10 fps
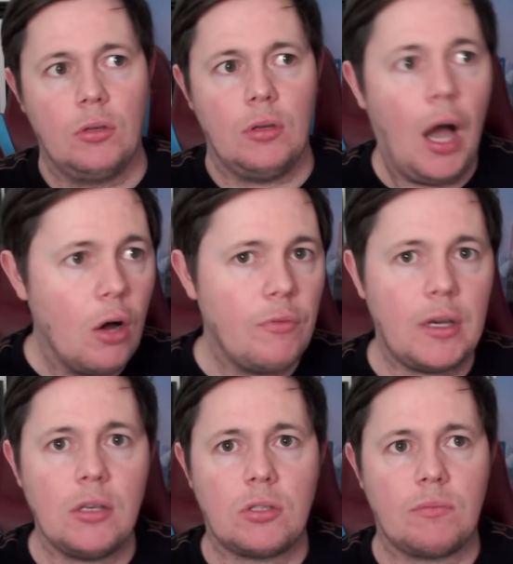
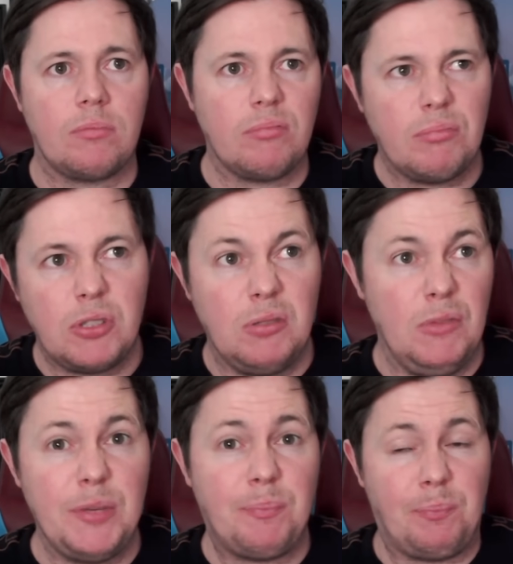Alvarez
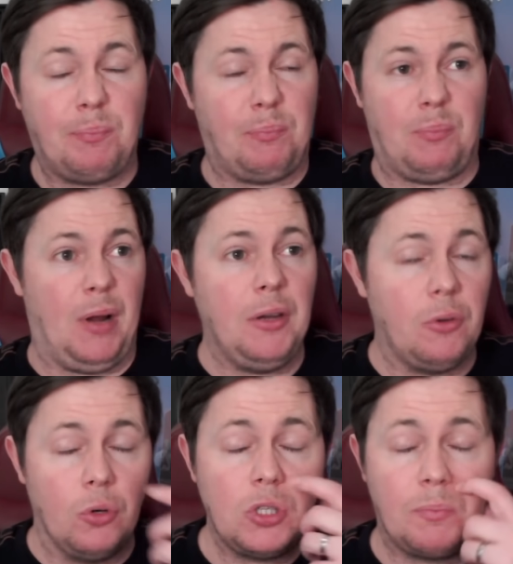is, I don't
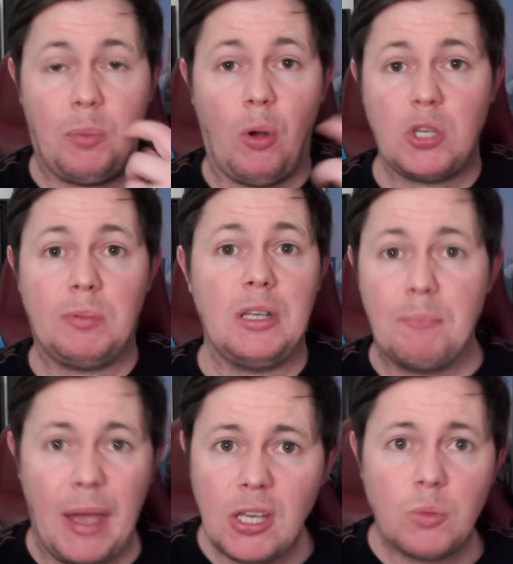know, it's possibly the
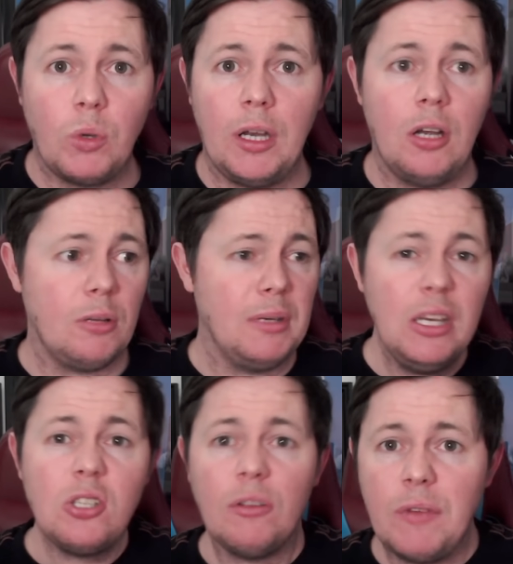best one out of them. I mean,
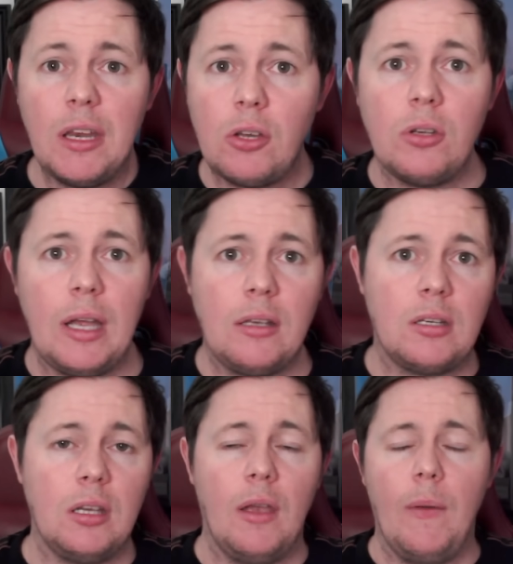he's not very good at
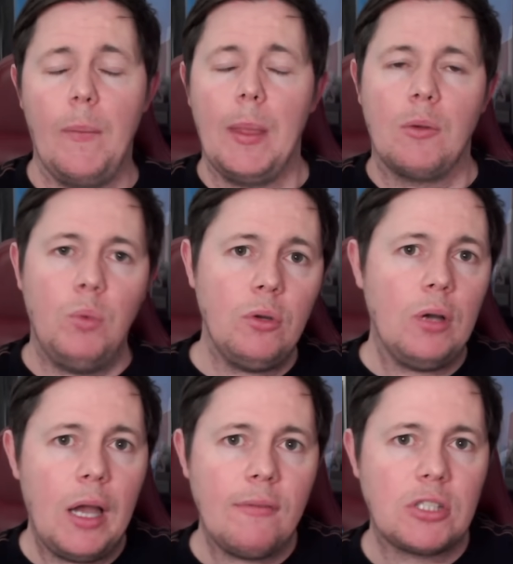it. We don't
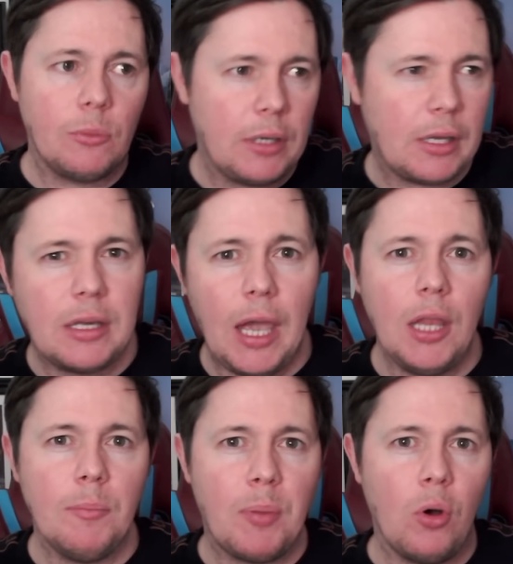have someone that can get
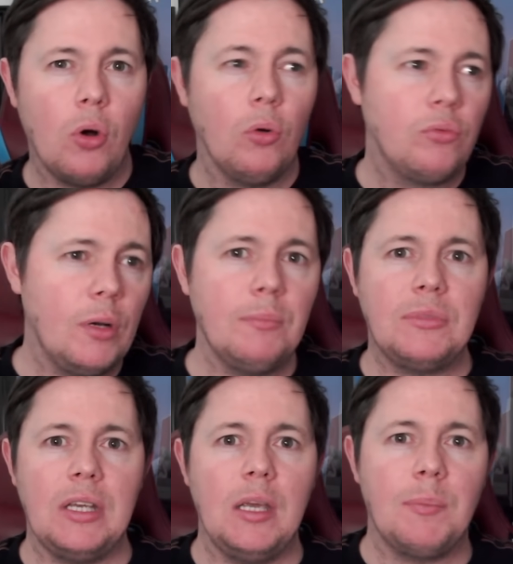the ball from
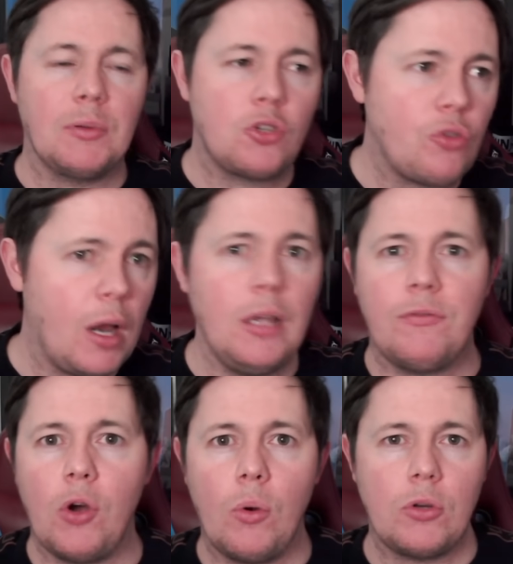deep, drive
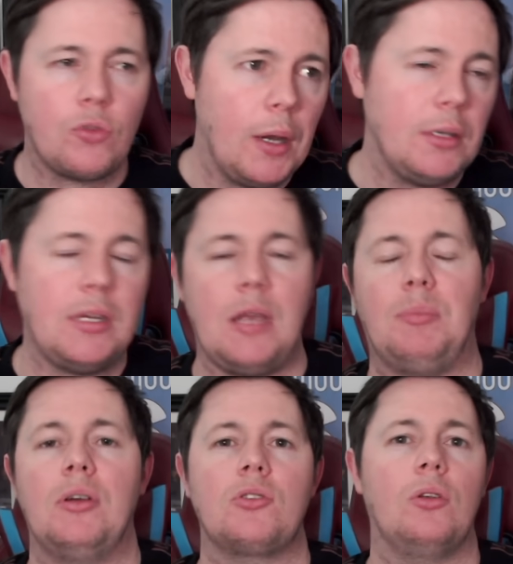forward, try to take
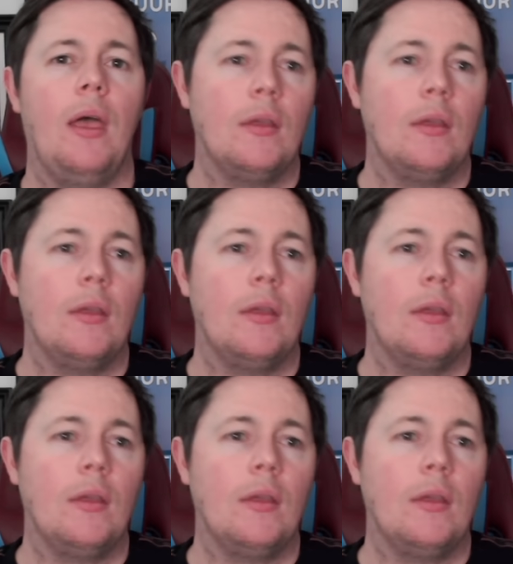players on.